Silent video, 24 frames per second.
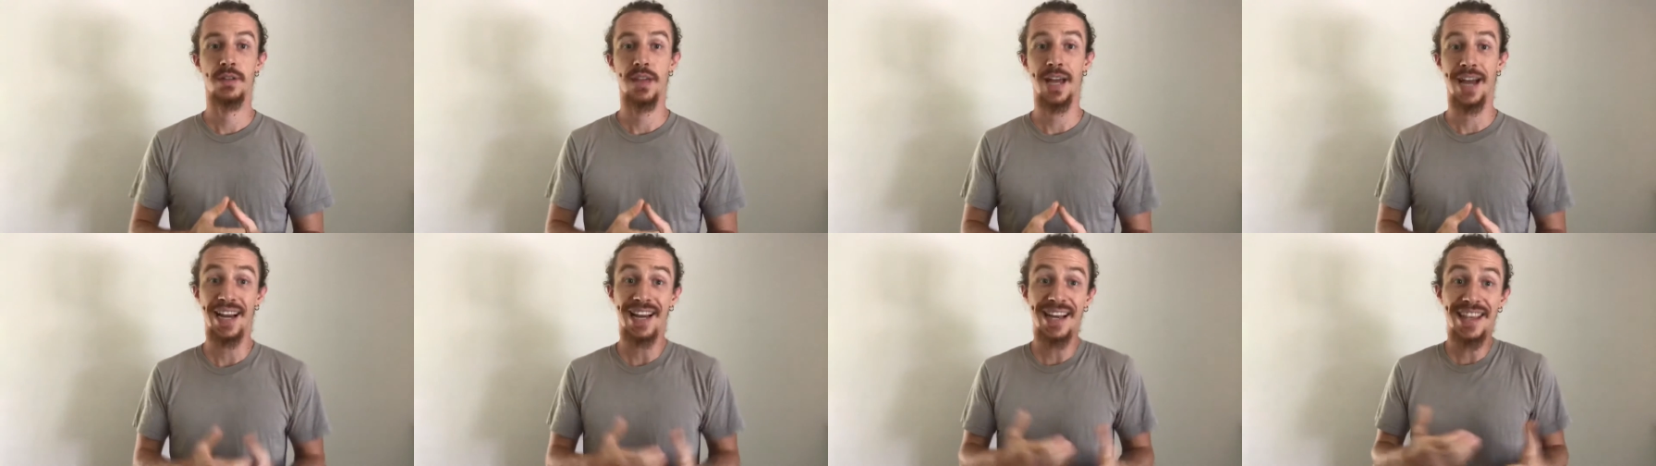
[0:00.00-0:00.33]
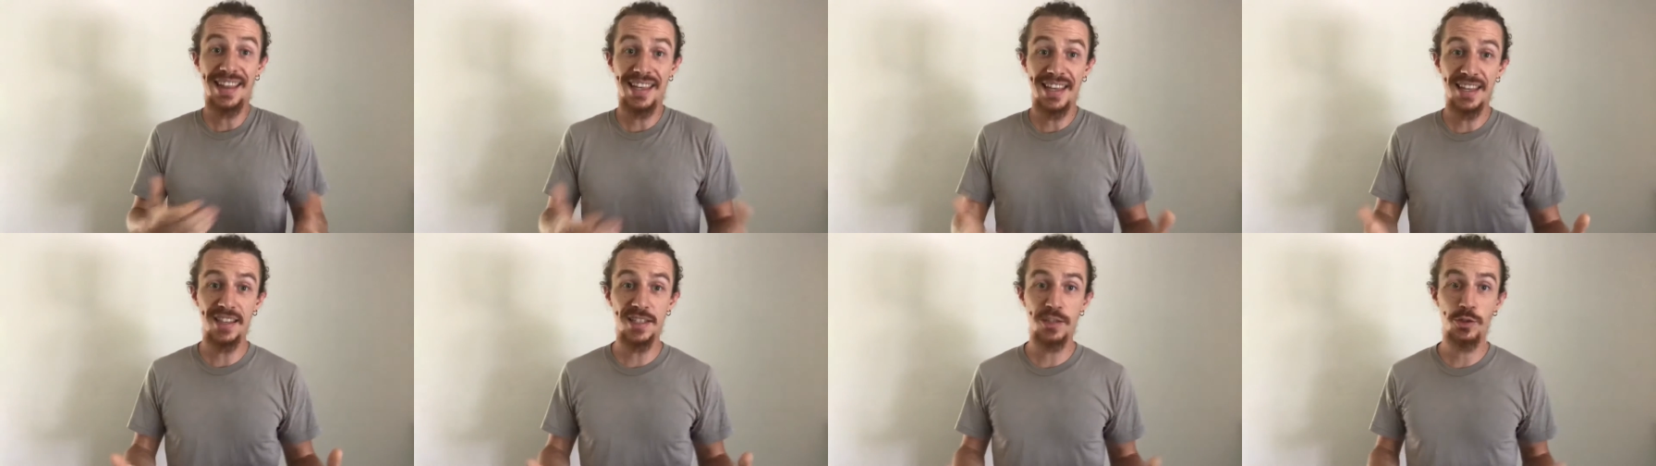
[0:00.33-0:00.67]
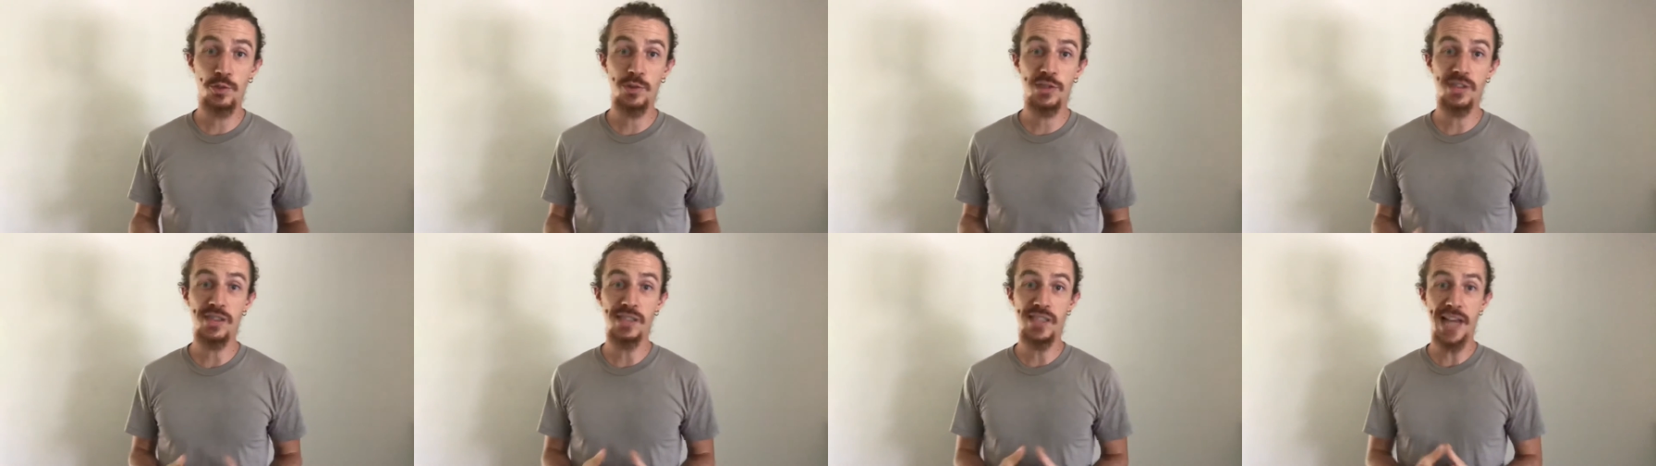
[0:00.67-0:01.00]
And I think
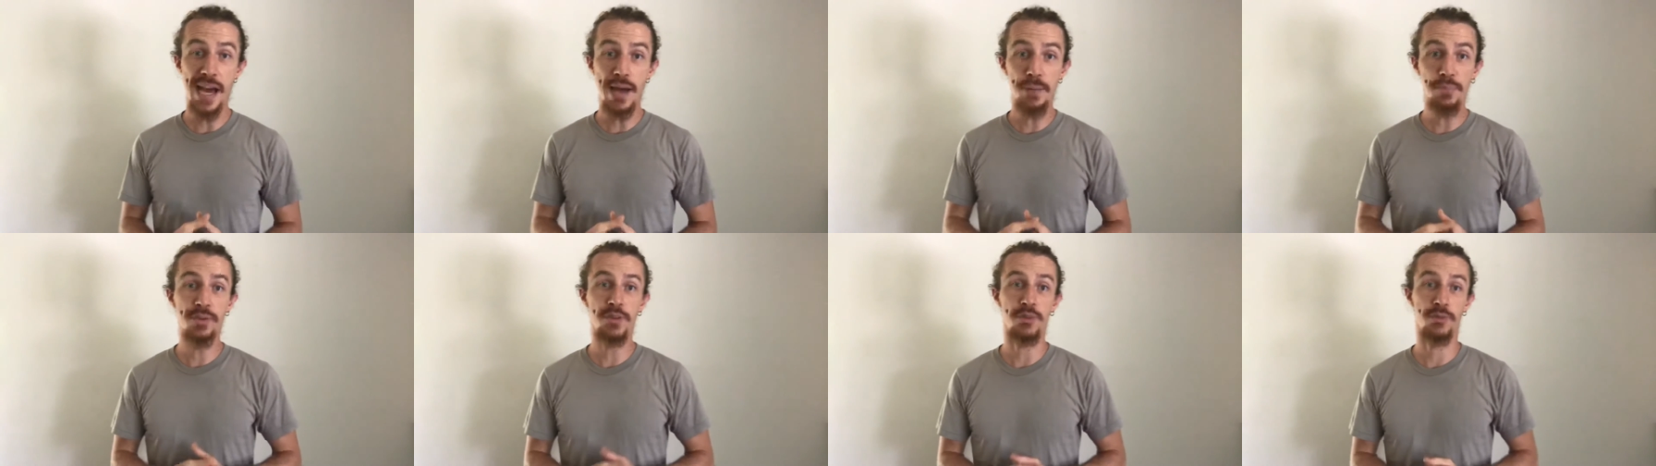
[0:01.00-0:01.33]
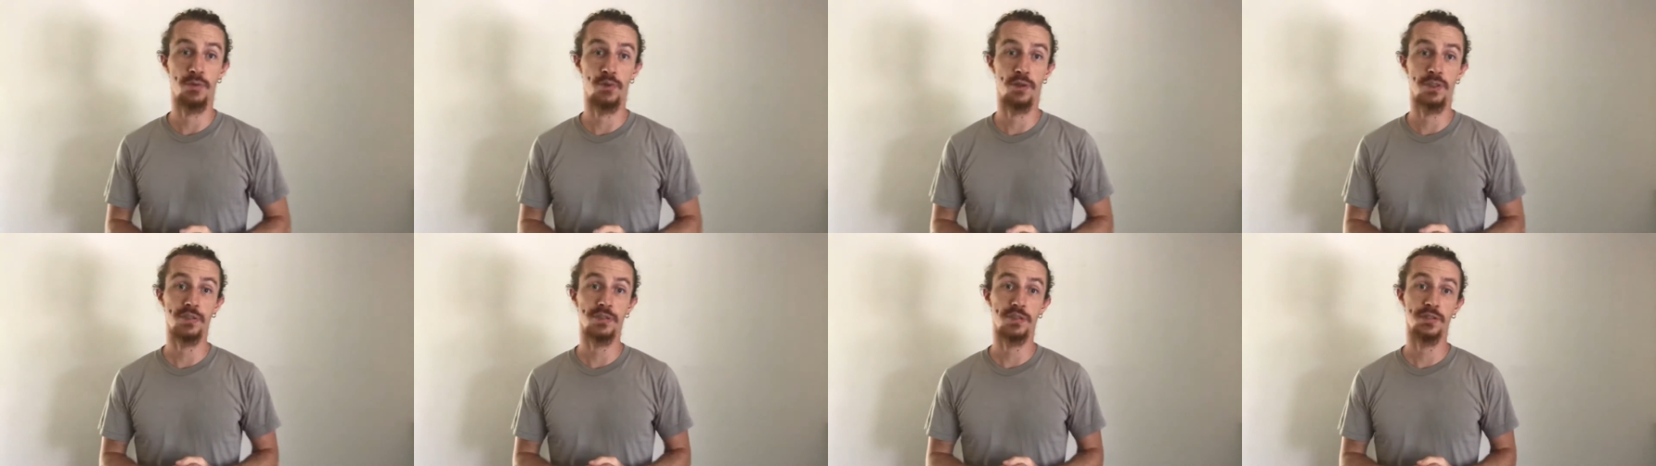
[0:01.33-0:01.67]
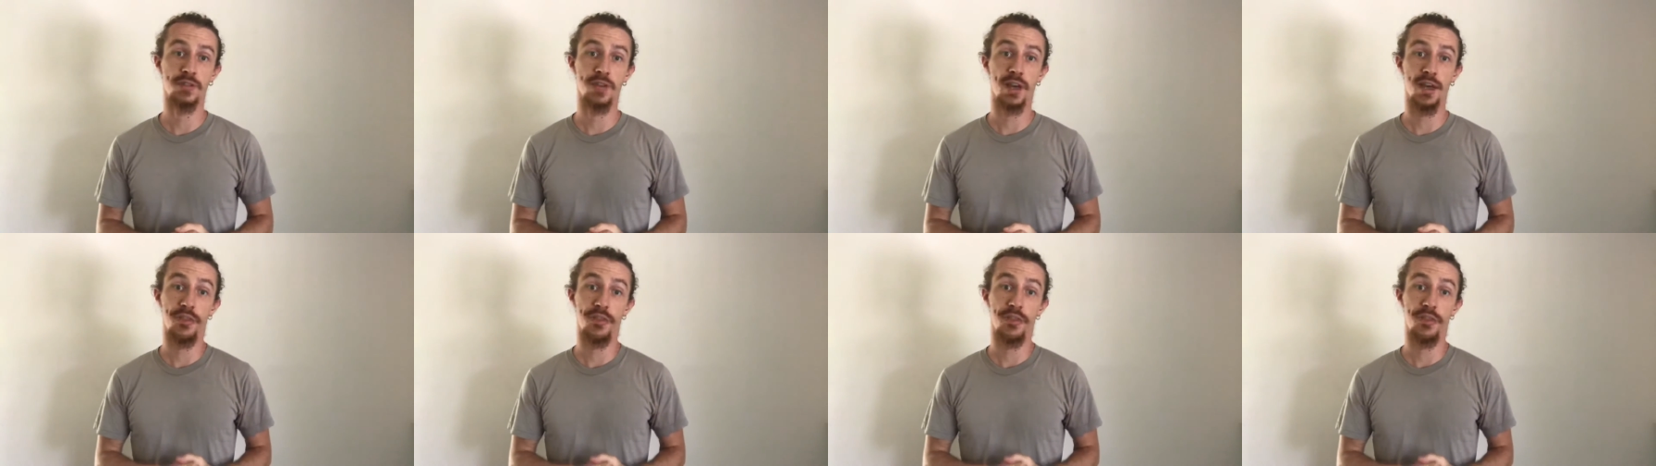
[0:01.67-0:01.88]
this was adaptive once.